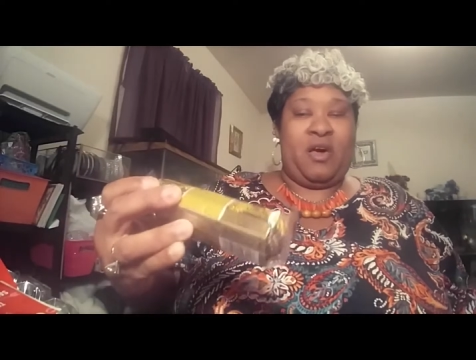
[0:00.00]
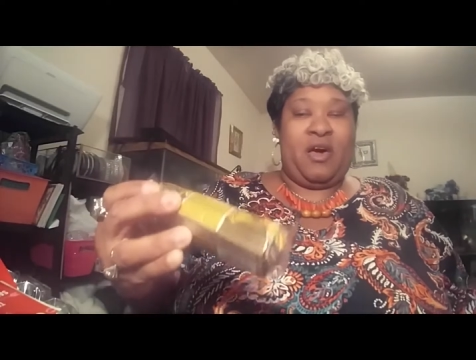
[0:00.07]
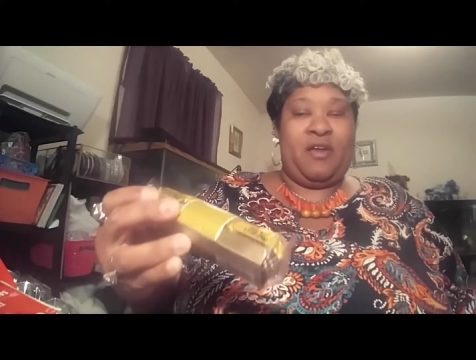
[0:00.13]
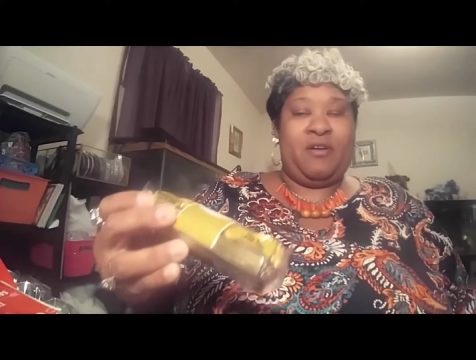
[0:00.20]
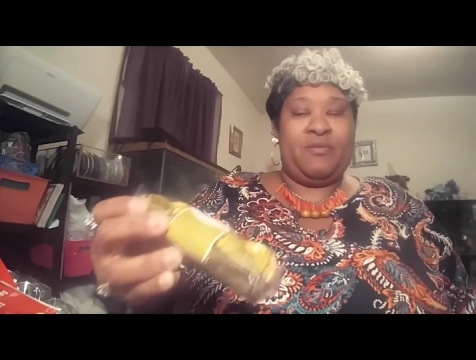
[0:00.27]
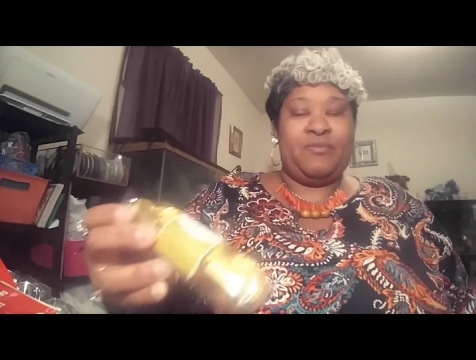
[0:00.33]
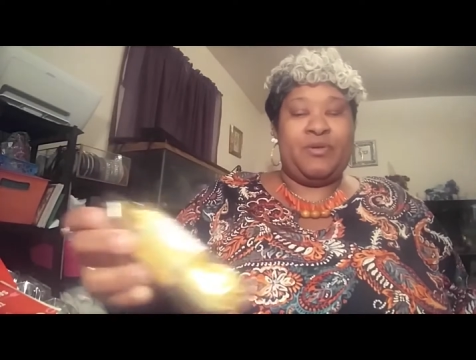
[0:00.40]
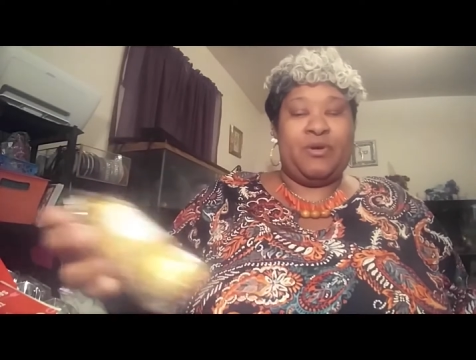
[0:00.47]
I
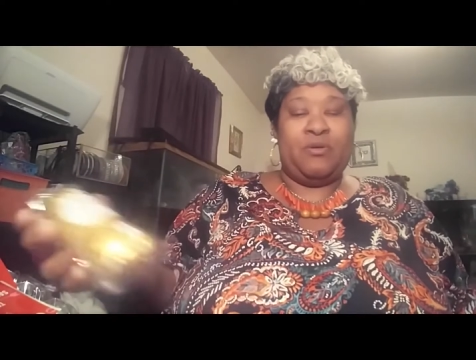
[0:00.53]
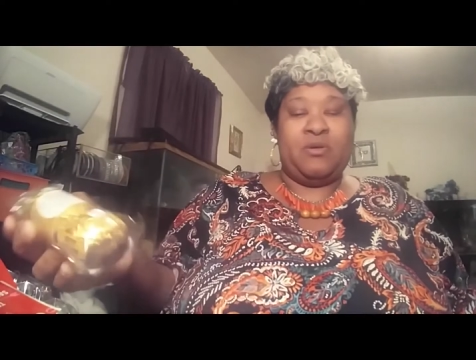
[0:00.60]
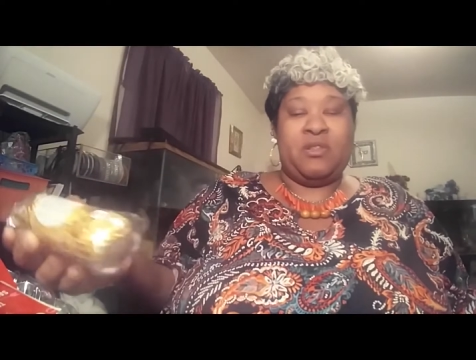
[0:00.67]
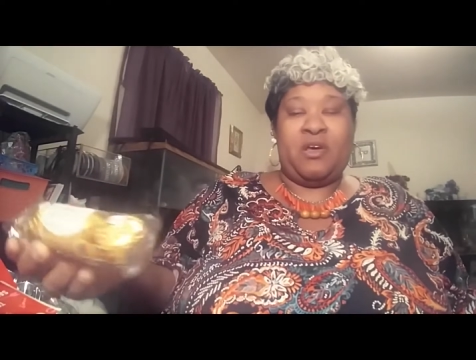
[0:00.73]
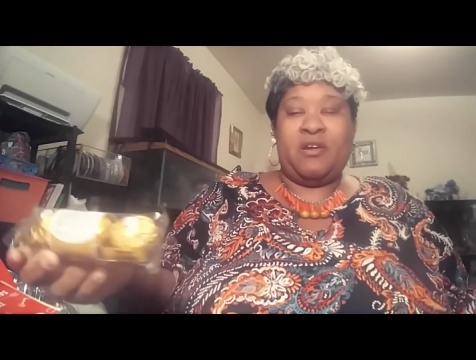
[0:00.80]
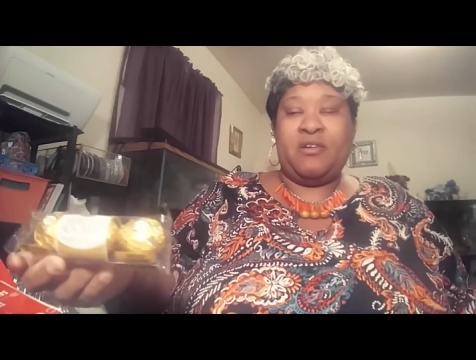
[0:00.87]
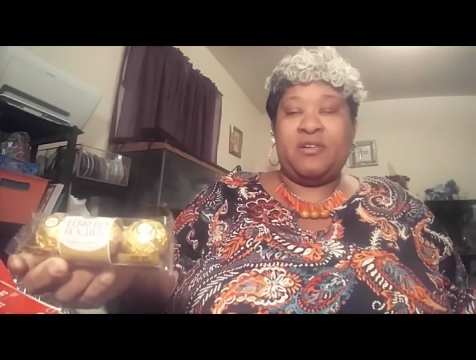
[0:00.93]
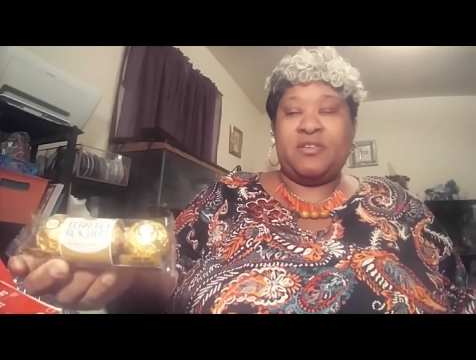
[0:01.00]
don't know, a
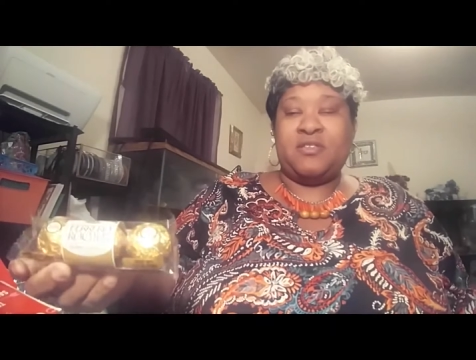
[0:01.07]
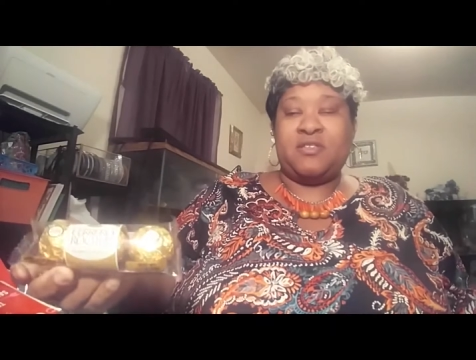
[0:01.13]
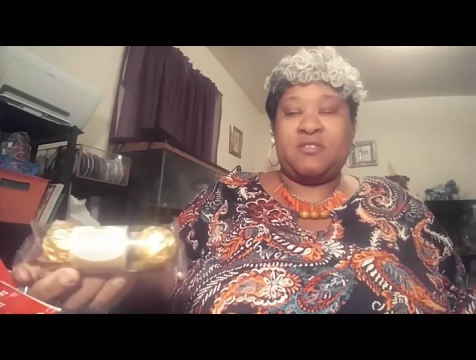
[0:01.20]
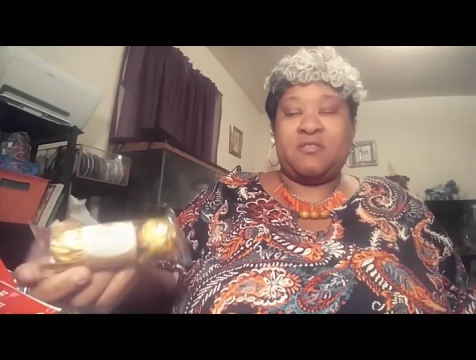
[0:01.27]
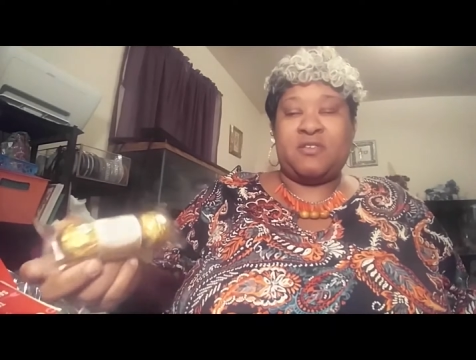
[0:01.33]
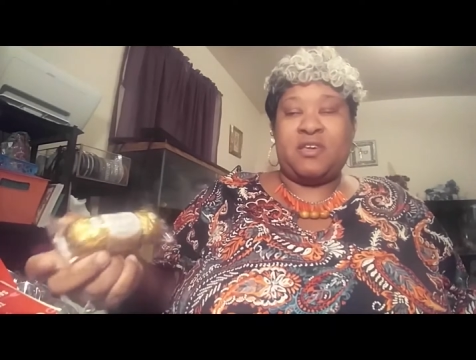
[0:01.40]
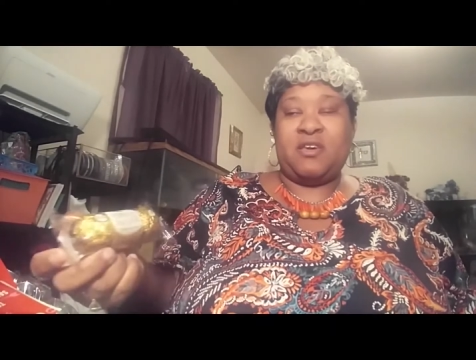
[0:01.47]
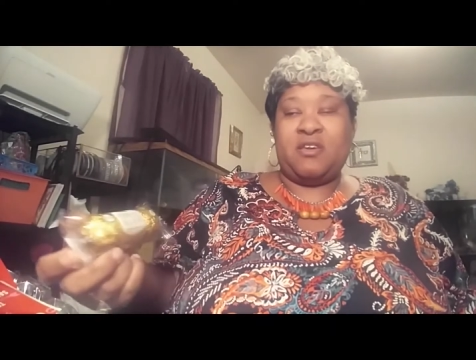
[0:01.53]
lot of they
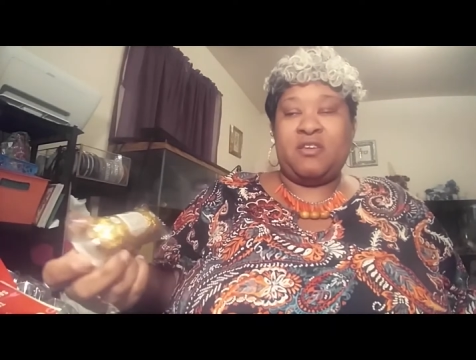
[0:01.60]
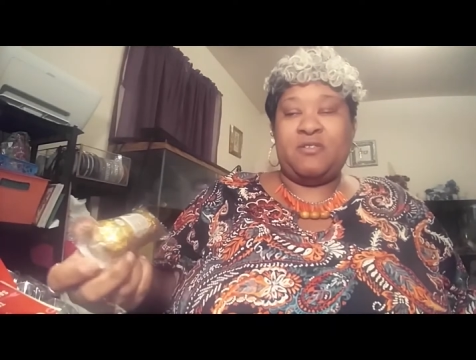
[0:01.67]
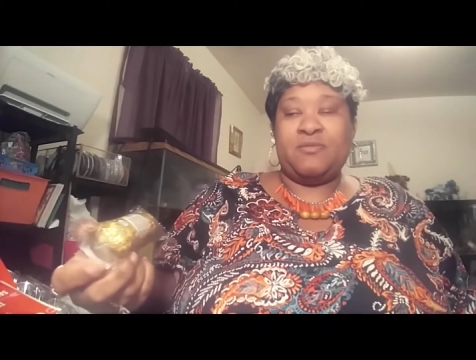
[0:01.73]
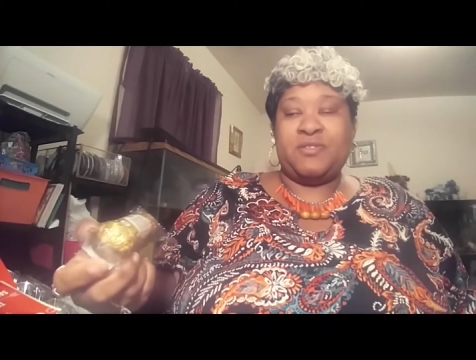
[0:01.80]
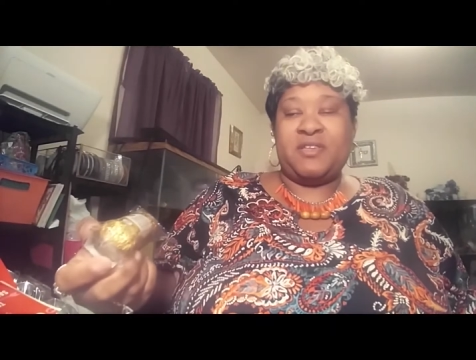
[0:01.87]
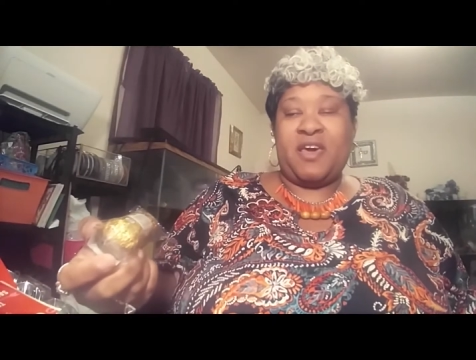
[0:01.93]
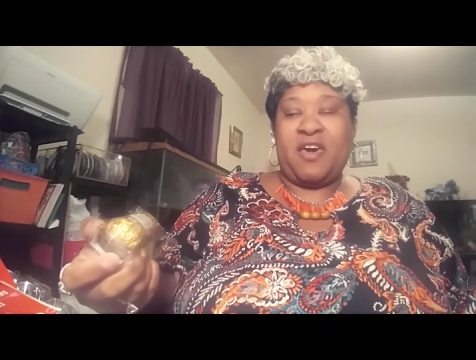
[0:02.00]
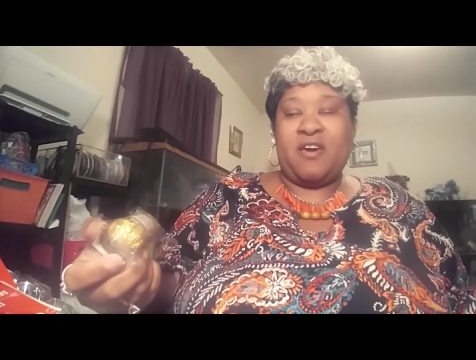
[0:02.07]
stuck candy
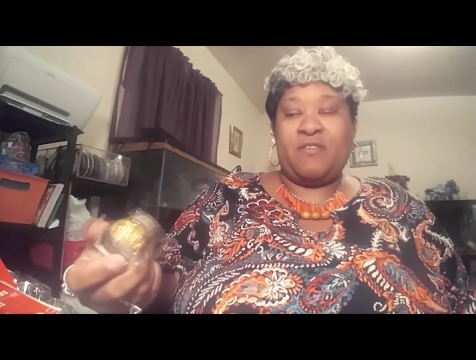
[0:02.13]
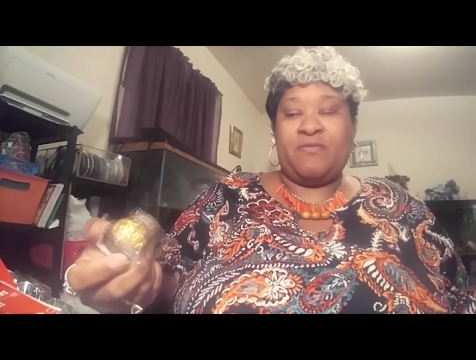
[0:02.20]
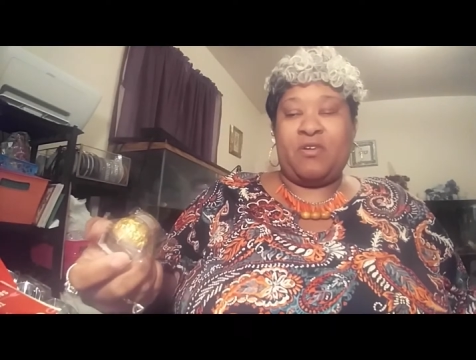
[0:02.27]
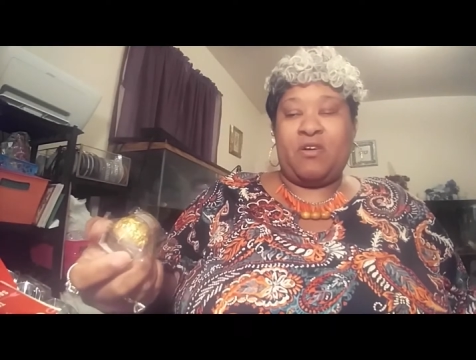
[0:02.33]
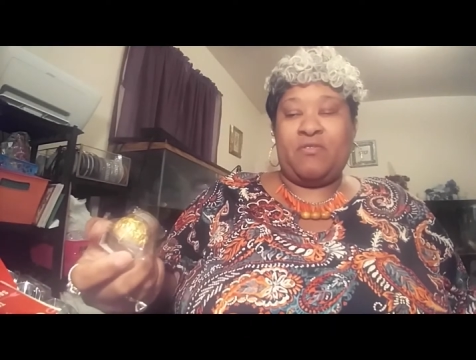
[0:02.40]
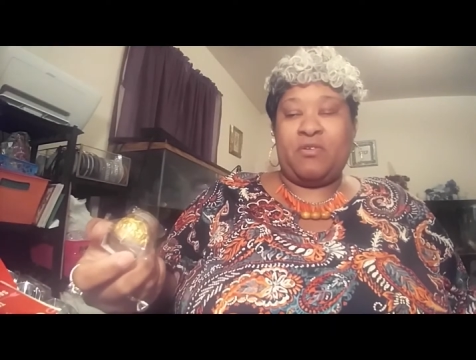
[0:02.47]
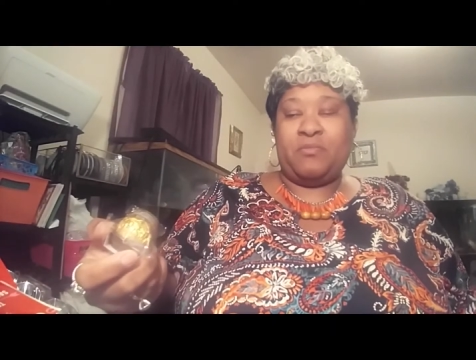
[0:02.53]
was half off.